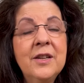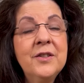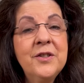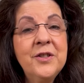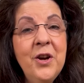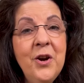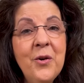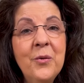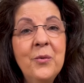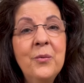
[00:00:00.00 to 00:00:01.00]

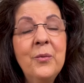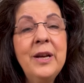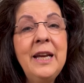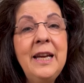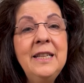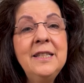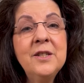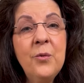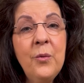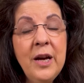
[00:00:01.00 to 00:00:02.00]
So when he's
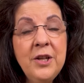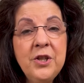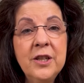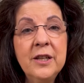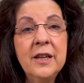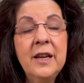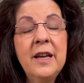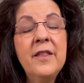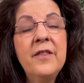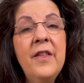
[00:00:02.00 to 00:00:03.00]
questioned,
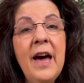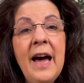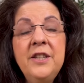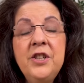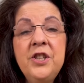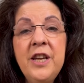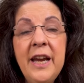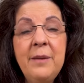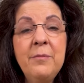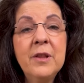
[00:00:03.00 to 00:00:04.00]
that
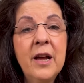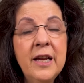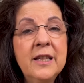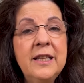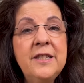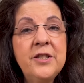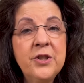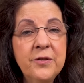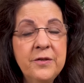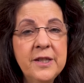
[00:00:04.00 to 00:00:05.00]
shame likely
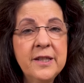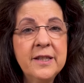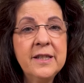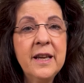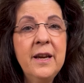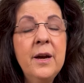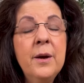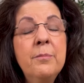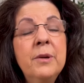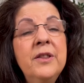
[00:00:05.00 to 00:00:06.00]
surfaces.
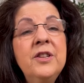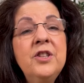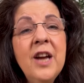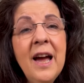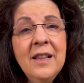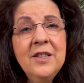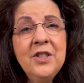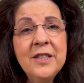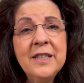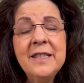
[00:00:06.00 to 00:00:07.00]
But the
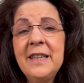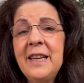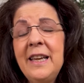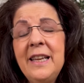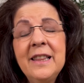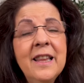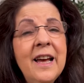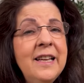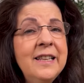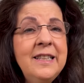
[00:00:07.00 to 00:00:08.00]
challenge is he
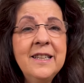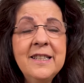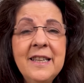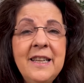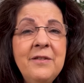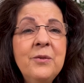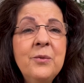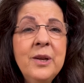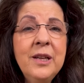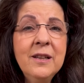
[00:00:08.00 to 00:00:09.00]
likely doesn't
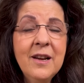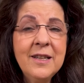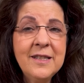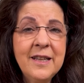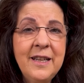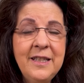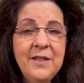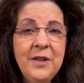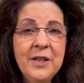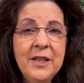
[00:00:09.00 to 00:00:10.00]
even realize that he's
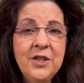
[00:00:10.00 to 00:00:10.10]
feeling